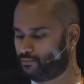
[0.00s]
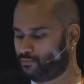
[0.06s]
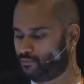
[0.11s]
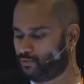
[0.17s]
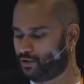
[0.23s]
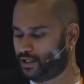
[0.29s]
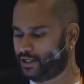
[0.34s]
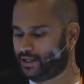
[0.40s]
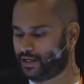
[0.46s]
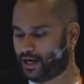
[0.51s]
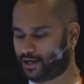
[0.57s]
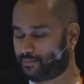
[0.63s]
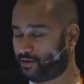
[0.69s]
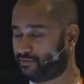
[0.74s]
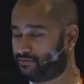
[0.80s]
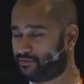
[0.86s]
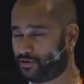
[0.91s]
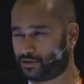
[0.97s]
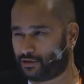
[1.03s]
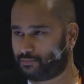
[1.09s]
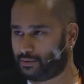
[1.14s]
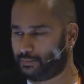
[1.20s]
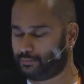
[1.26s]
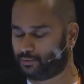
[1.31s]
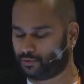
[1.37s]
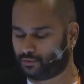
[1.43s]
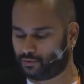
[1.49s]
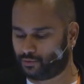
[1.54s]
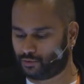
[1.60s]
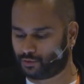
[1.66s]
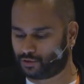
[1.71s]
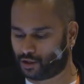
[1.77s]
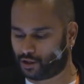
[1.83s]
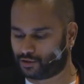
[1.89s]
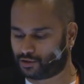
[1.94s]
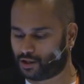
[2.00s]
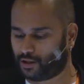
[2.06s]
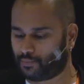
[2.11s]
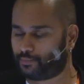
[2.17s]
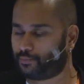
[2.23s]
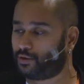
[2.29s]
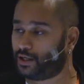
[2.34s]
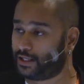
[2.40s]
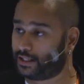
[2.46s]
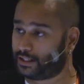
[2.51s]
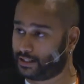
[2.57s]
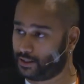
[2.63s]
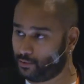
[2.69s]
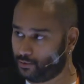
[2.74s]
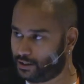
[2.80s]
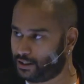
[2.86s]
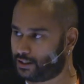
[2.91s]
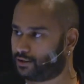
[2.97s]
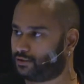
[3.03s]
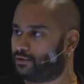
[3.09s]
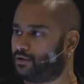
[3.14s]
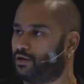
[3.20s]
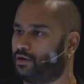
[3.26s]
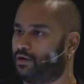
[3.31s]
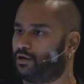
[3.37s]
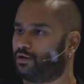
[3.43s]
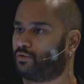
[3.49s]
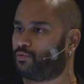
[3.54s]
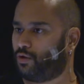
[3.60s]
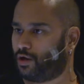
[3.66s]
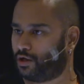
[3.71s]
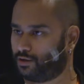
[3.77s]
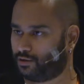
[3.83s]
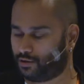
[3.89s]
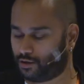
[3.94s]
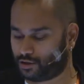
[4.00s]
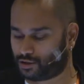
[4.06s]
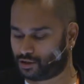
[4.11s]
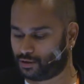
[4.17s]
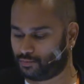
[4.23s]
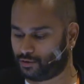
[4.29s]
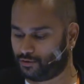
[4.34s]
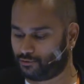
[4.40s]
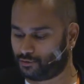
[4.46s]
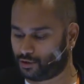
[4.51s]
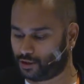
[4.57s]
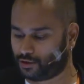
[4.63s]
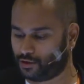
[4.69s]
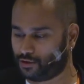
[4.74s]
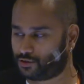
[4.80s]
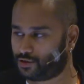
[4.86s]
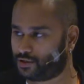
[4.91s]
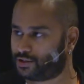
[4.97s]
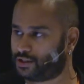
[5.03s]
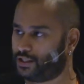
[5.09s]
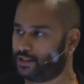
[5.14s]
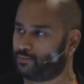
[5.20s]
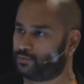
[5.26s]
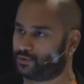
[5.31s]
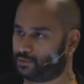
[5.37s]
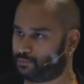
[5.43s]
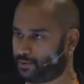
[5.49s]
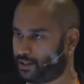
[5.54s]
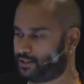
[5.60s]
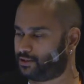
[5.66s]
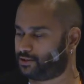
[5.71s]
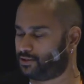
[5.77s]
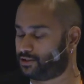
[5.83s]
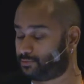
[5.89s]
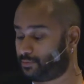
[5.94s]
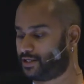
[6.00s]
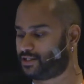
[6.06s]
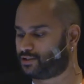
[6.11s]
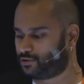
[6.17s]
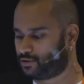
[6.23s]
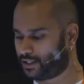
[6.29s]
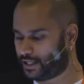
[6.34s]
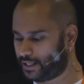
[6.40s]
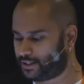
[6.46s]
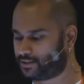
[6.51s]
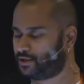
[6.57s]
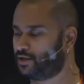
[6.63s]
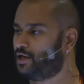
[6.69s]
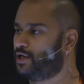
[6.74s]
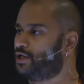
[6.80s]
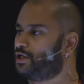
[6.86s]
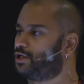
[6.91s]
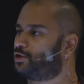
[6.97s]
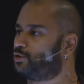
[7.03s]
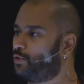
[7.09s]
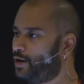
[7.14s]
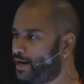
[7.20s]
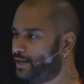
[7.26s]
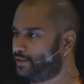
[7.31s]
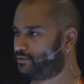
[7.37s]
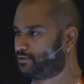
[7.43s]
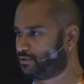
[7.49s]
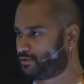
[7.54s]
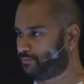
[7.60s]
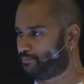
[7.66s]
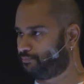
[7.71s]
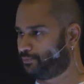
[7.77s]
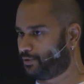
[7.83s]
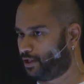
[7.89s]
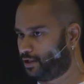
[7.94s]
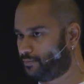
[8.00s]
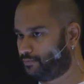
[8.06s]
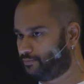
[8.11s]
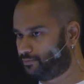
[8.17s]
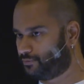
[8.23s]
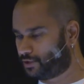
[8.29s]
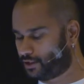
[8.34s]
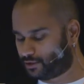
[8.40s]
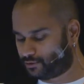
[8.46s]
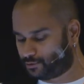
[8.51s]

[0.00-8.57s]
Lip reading: we had about 300 people who turned up, including quite a large number of drug users. It was a space to, again, create that